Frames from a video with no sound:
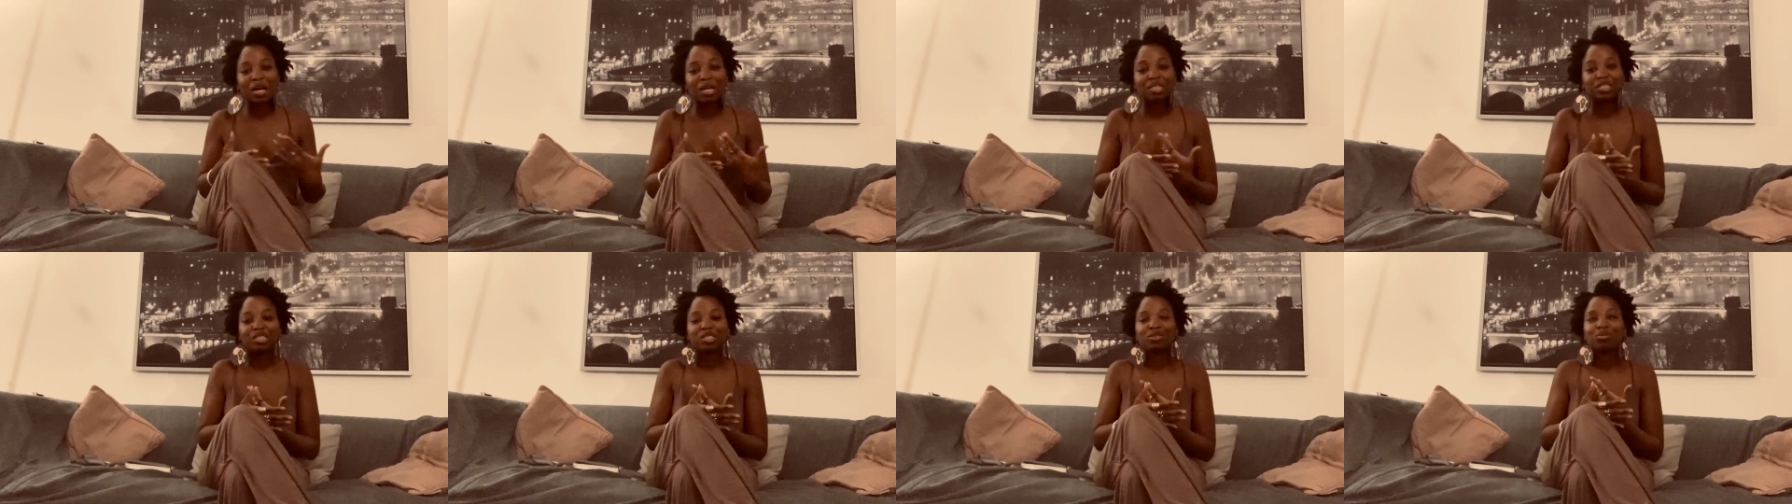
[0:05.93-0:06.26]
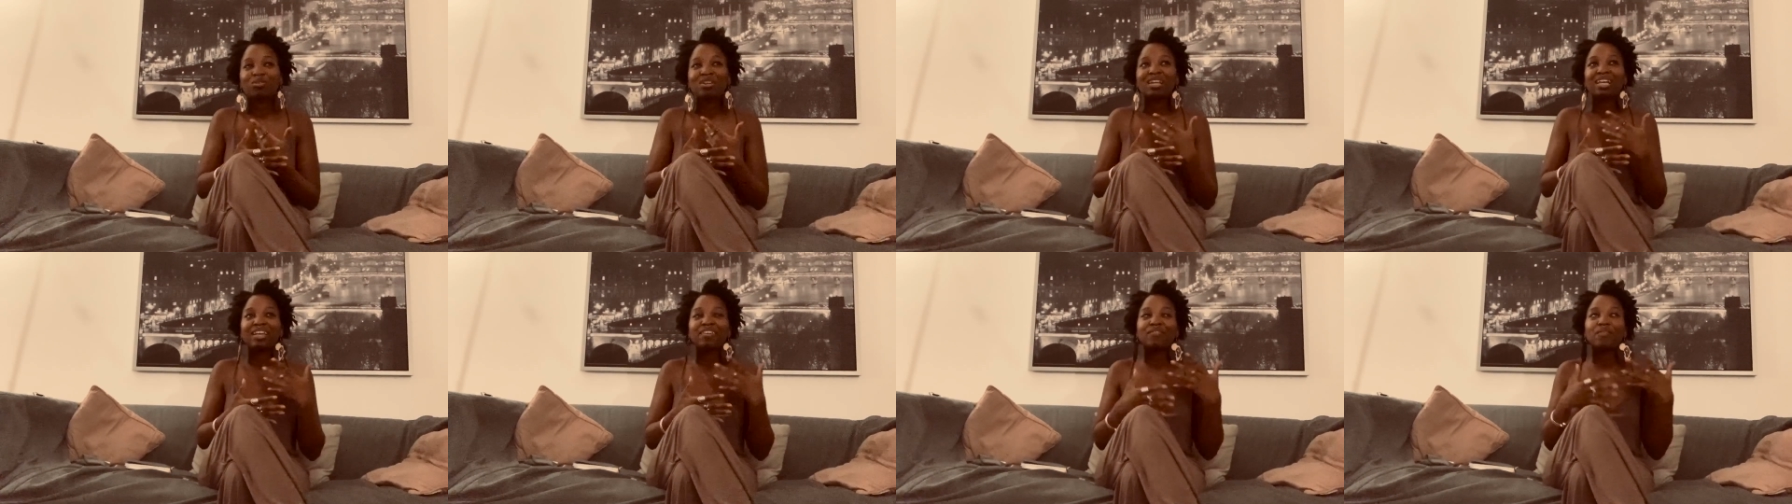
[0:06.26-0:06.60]
I just
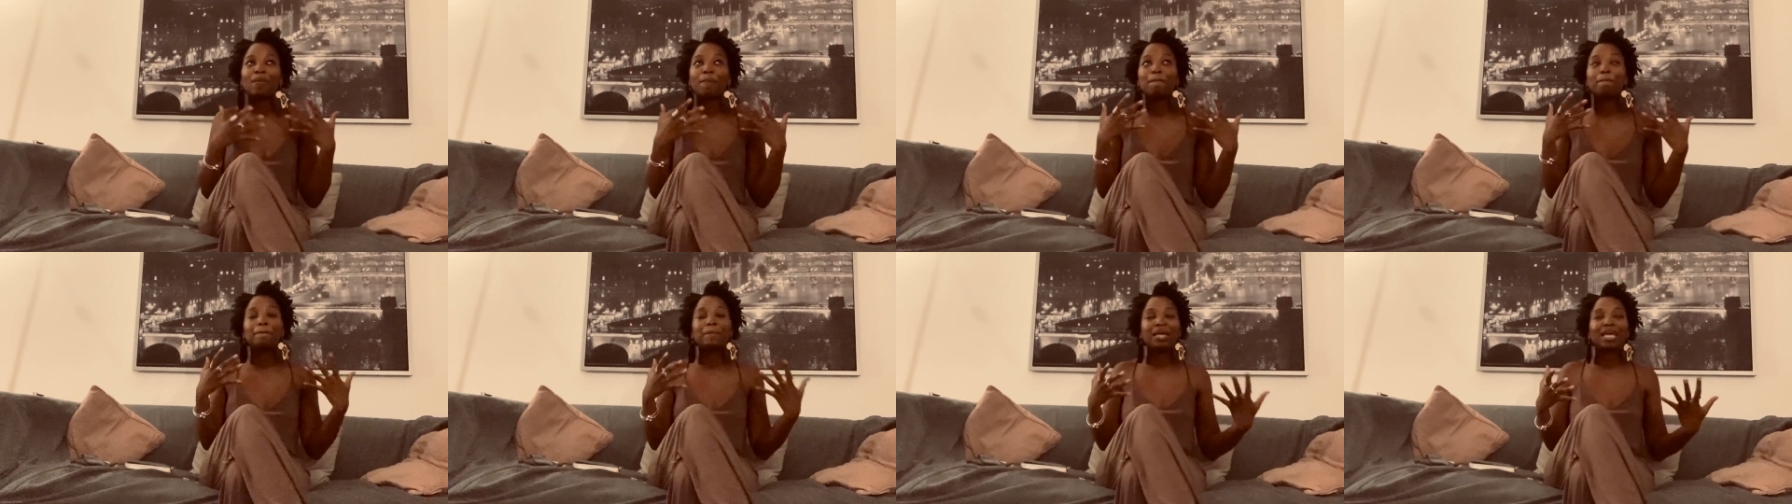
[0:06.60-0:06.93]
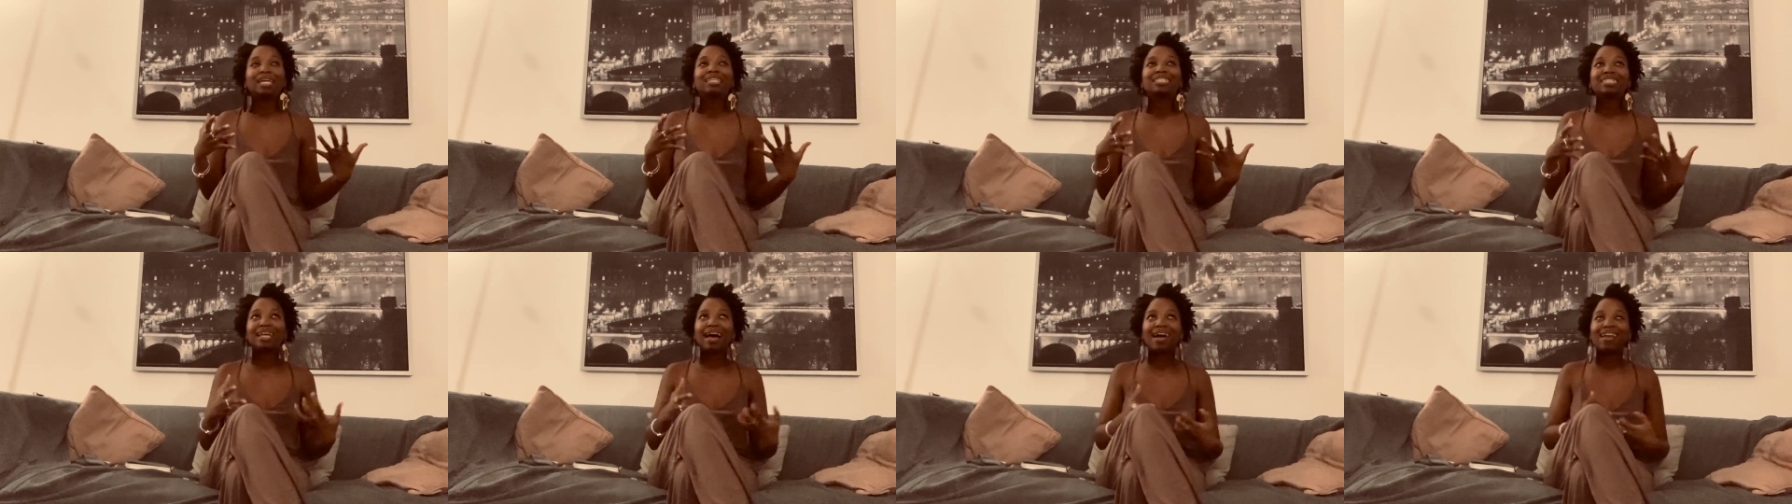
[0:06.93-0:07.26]
want to give a
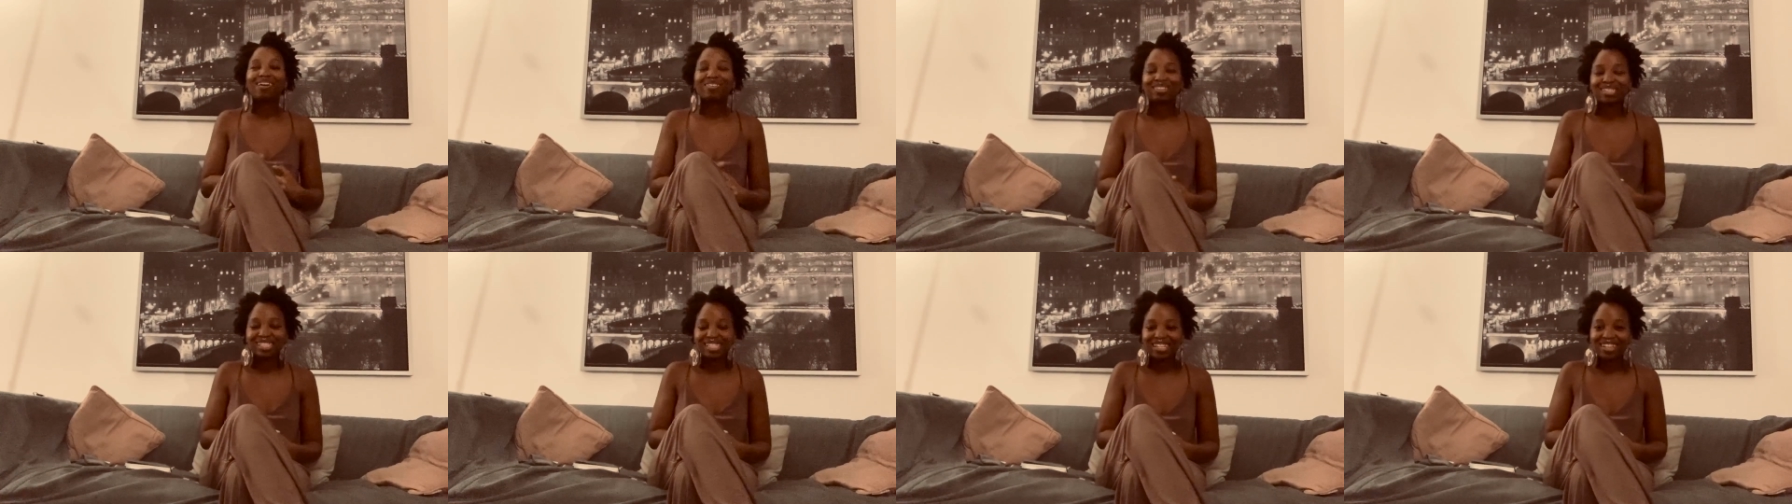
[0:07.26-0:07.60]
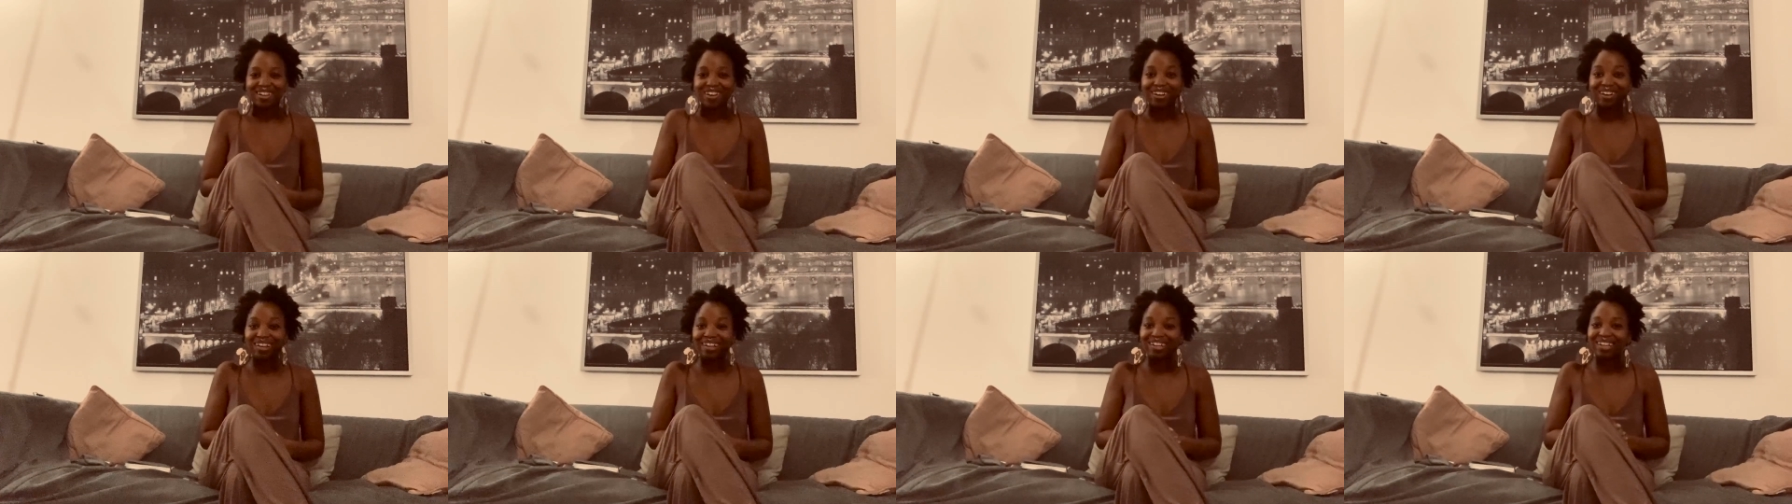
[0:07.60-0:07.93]
big shout out to
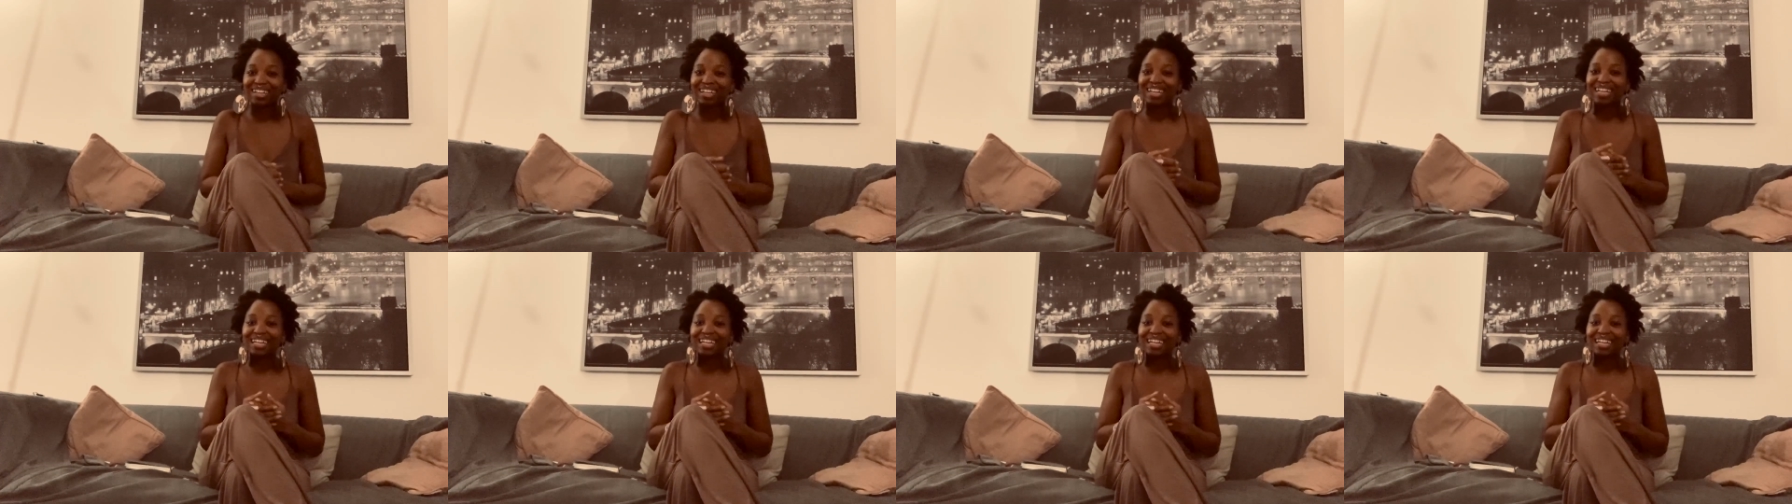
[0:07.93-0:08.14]
y'all